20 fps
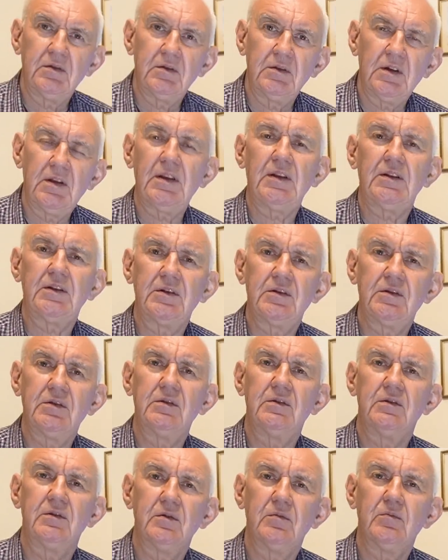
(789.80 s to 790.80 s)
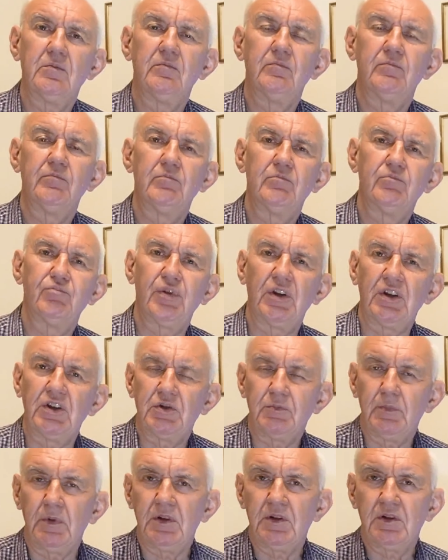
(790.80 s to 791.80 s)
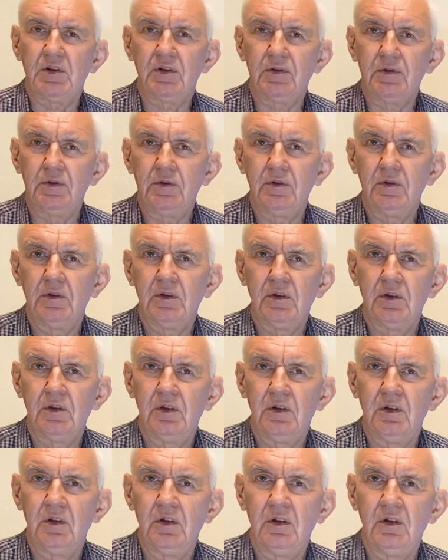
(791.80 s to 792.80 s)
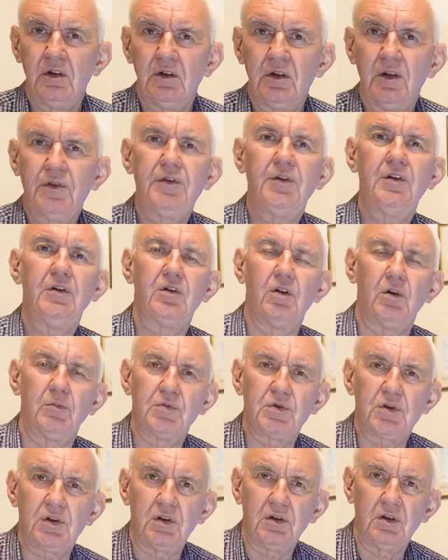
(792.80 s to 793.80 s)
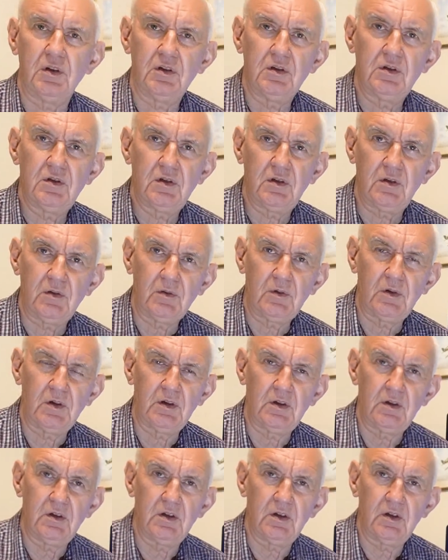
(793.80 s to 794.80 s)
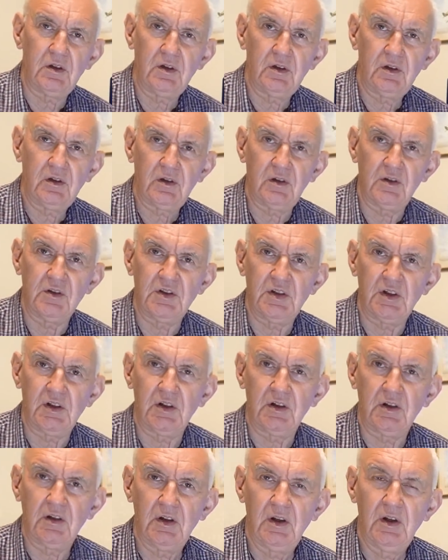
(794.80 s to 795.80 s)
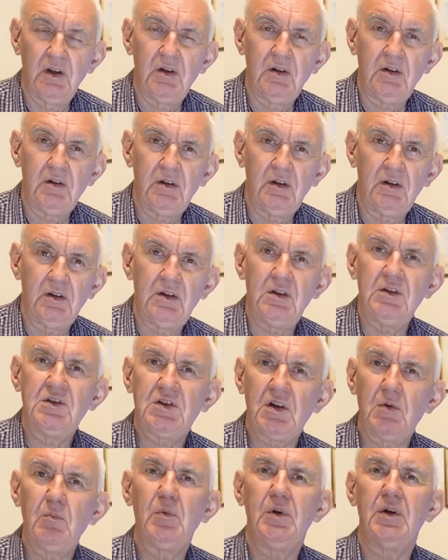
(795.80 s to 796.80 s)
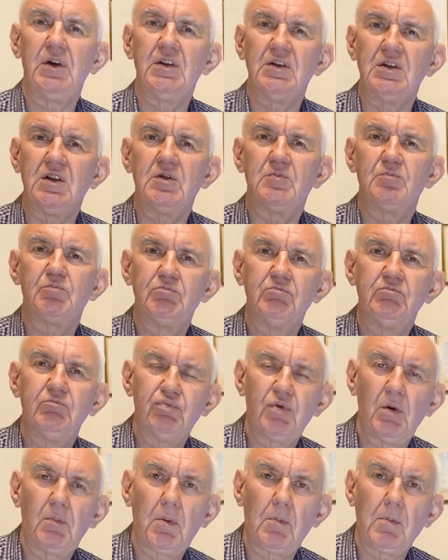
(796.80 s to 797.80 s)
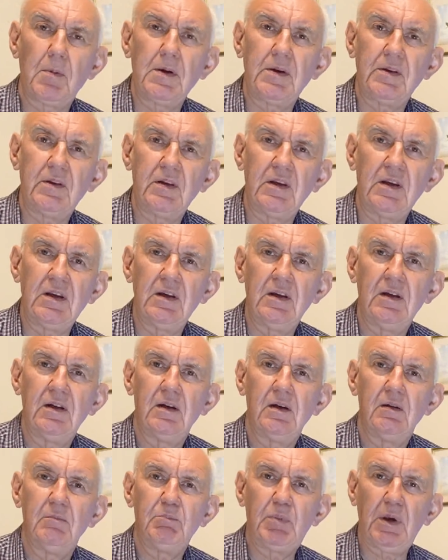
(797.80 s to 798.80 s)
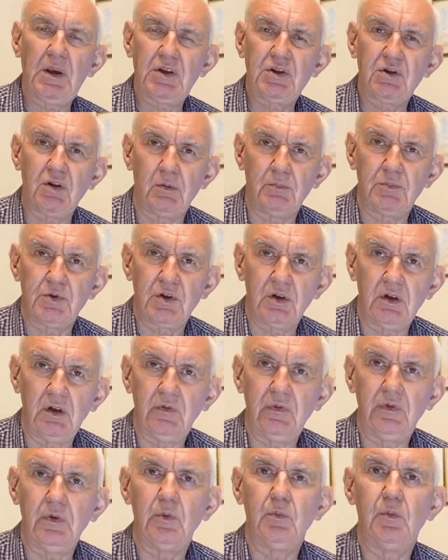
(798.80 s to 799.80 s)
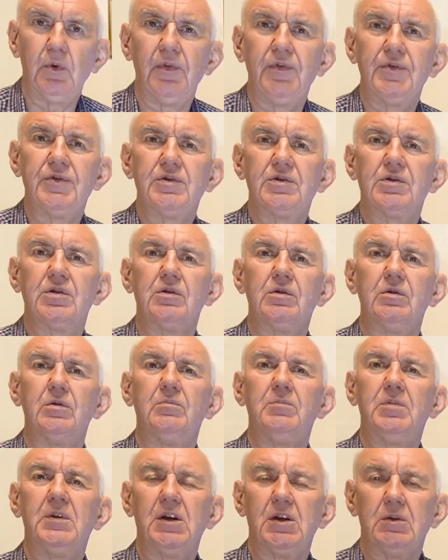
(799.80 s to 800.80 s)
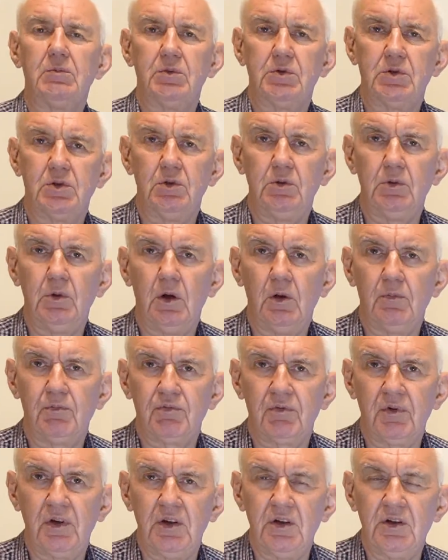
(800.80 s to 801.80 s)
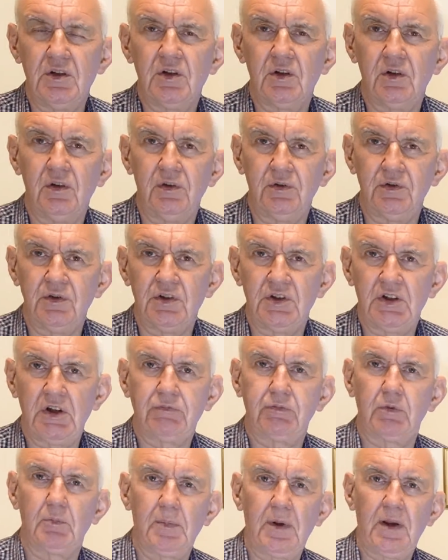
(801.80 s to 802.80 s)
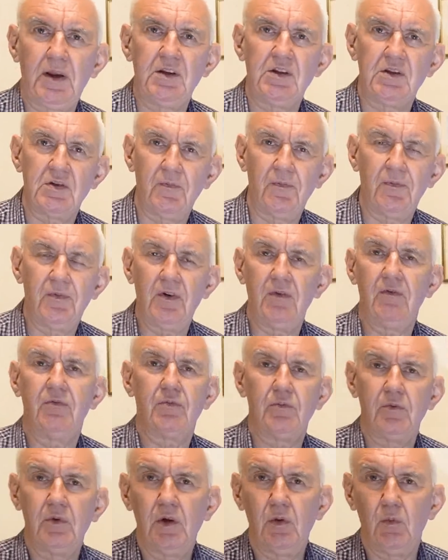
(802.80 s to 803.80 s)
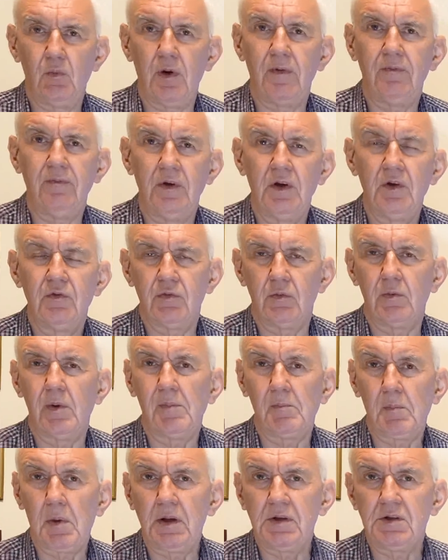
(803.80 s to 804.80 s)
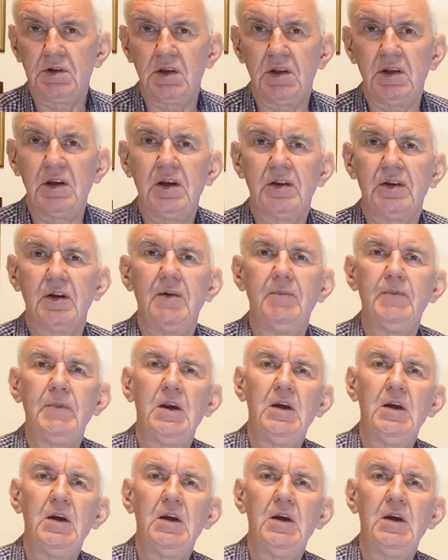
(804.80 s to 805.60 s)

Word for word: That brings me to the third option that you could uh, consider. In some ways, it's probably the best option if you want to be able to operate on several bands and flip one from one band to the other.